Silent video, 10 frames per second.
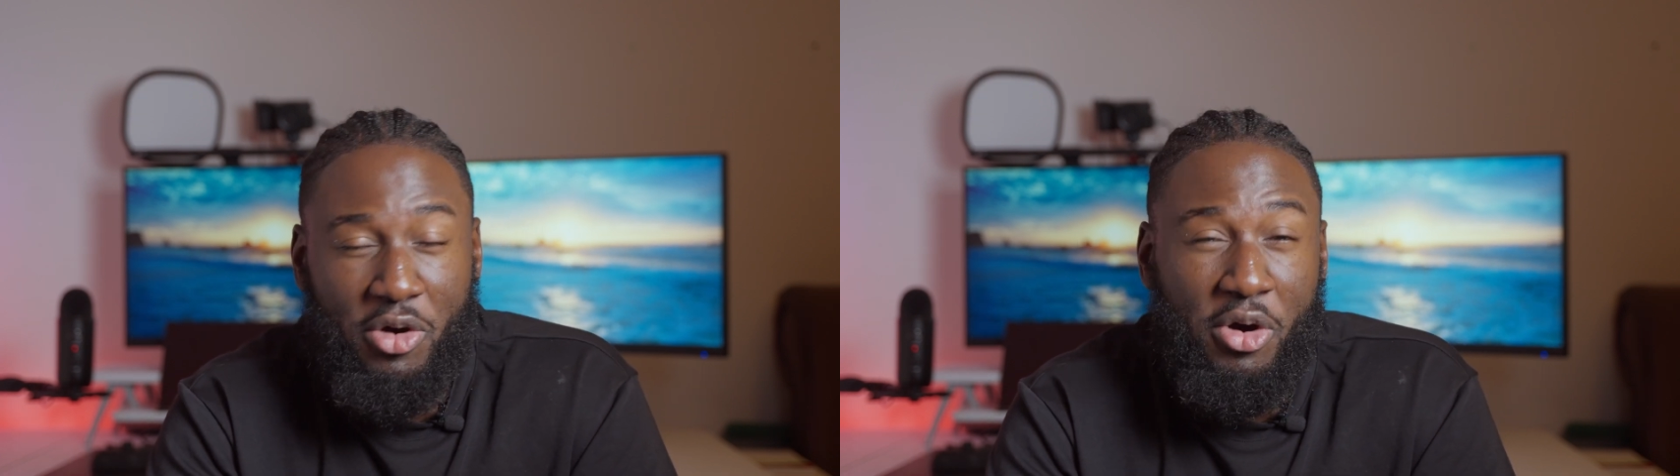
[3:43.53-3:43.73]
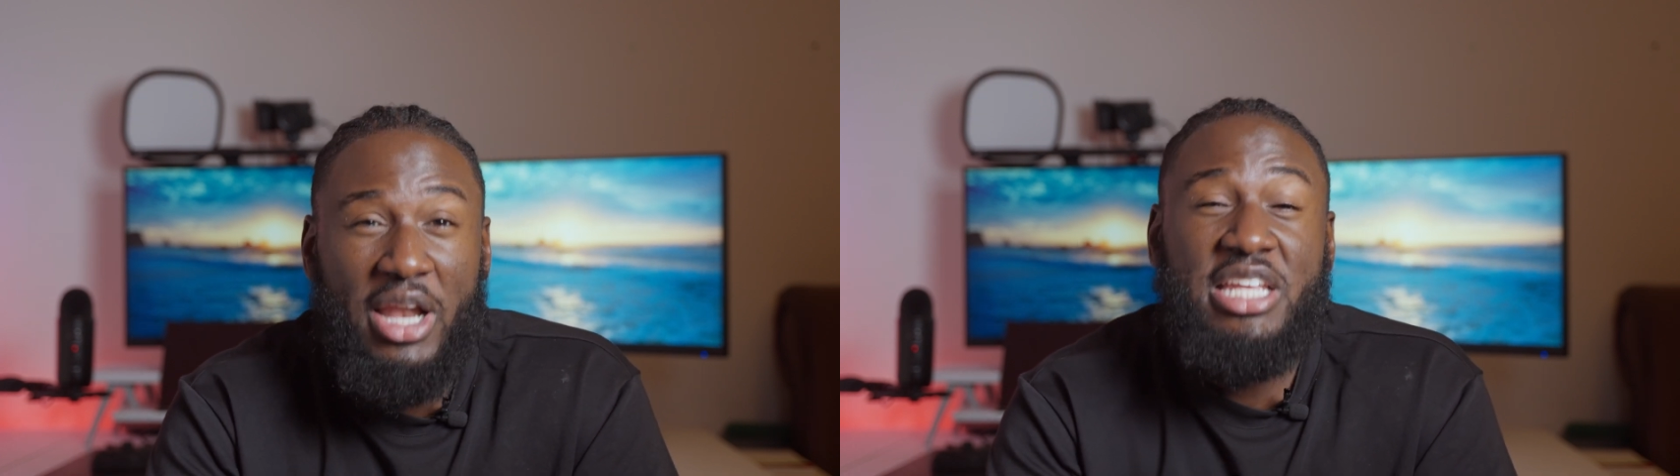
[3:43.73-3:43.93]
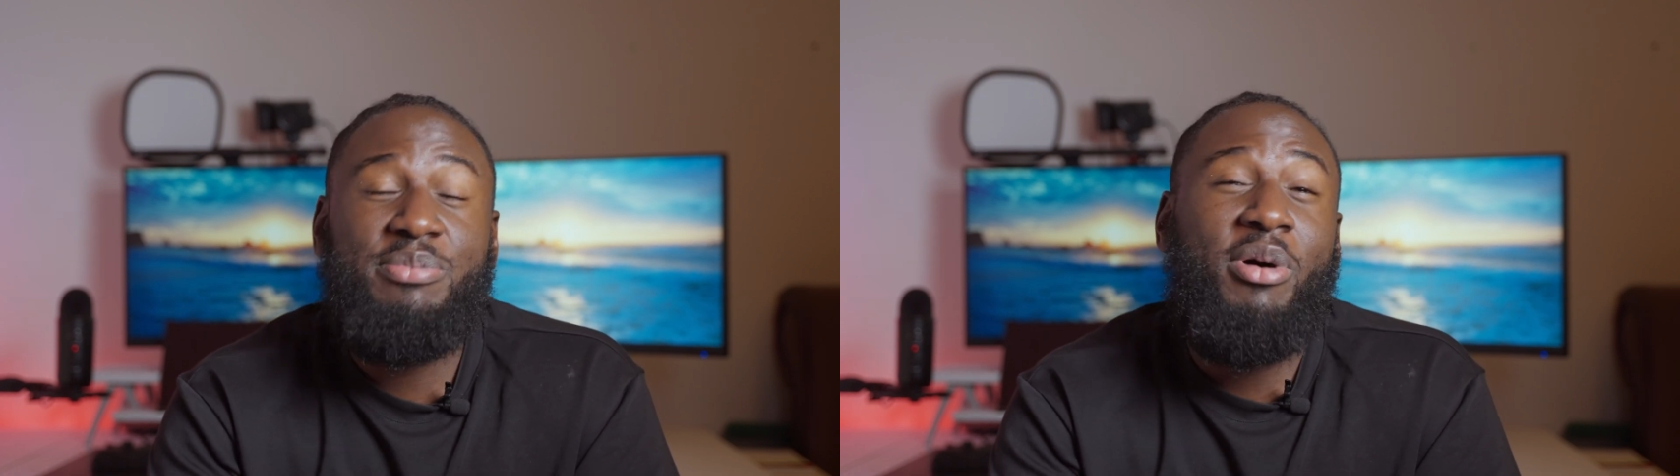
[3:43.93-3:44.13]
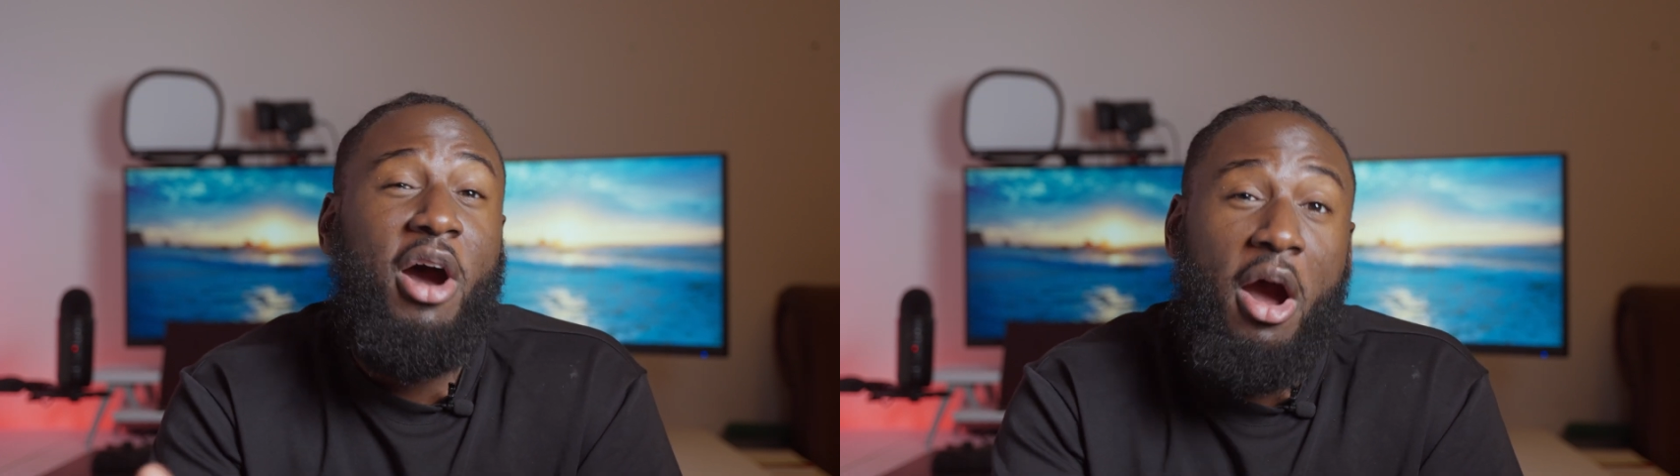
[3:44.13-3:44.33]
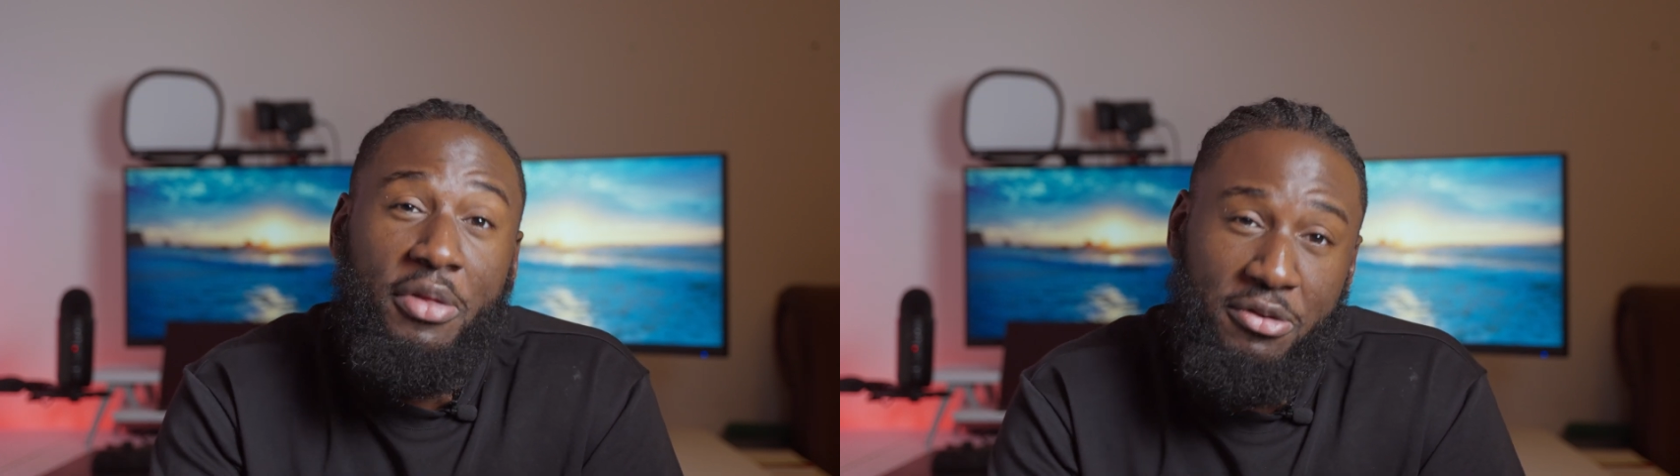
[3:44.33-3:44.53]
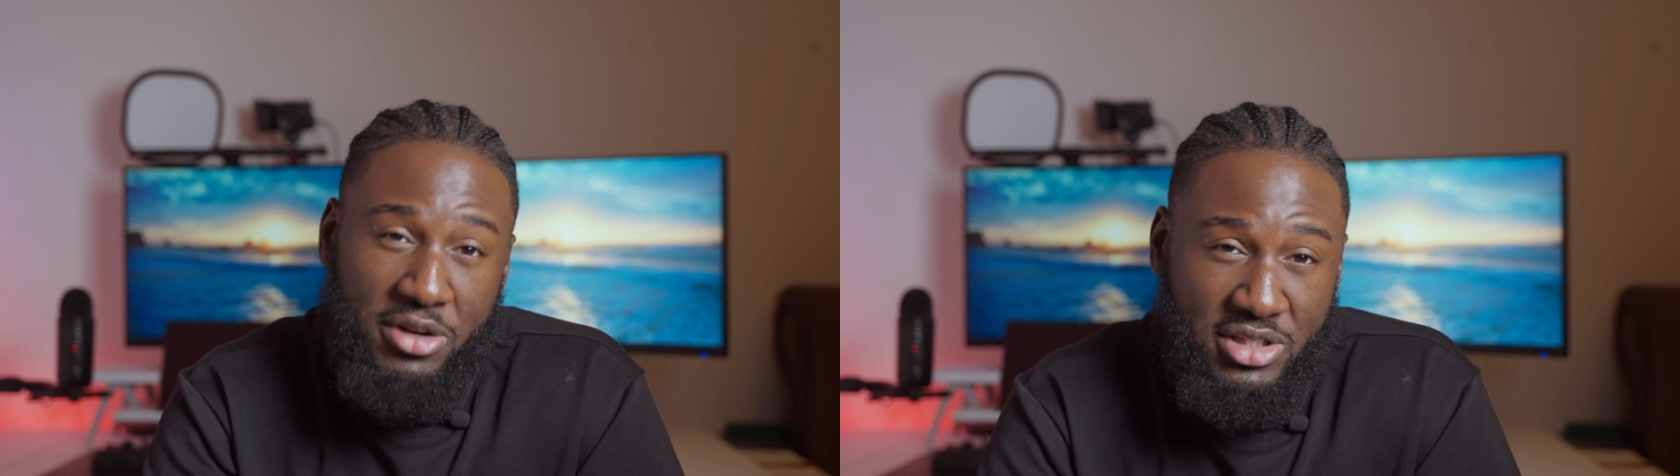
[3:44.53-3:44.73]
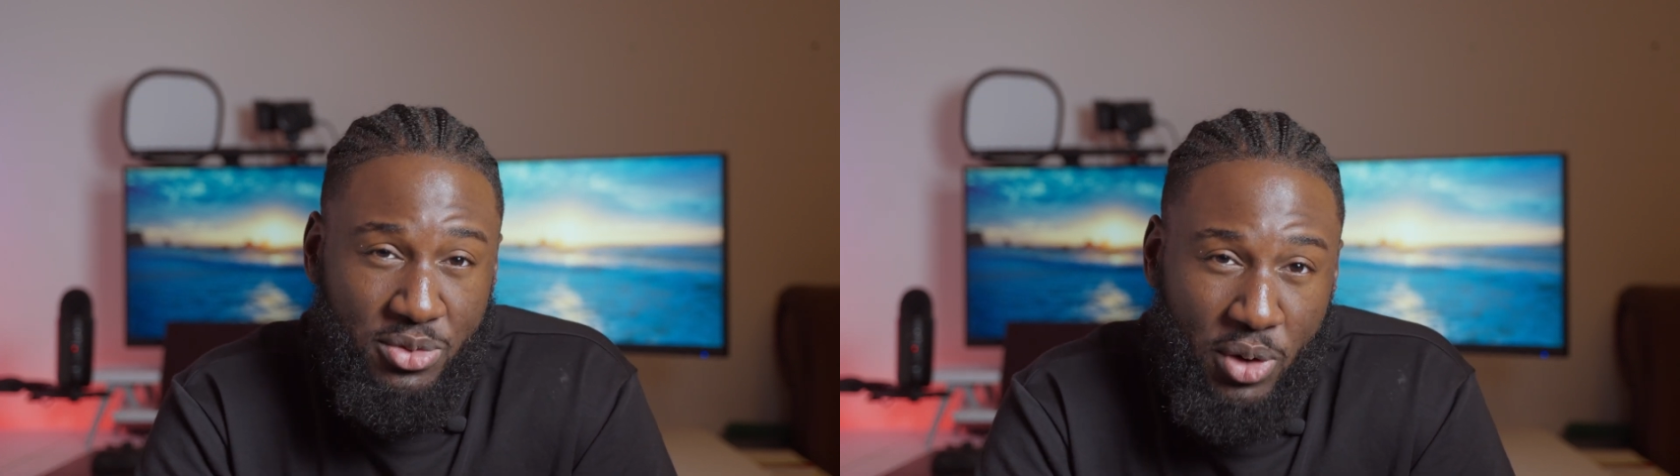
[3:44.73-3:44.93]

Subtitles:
or at least part of the reason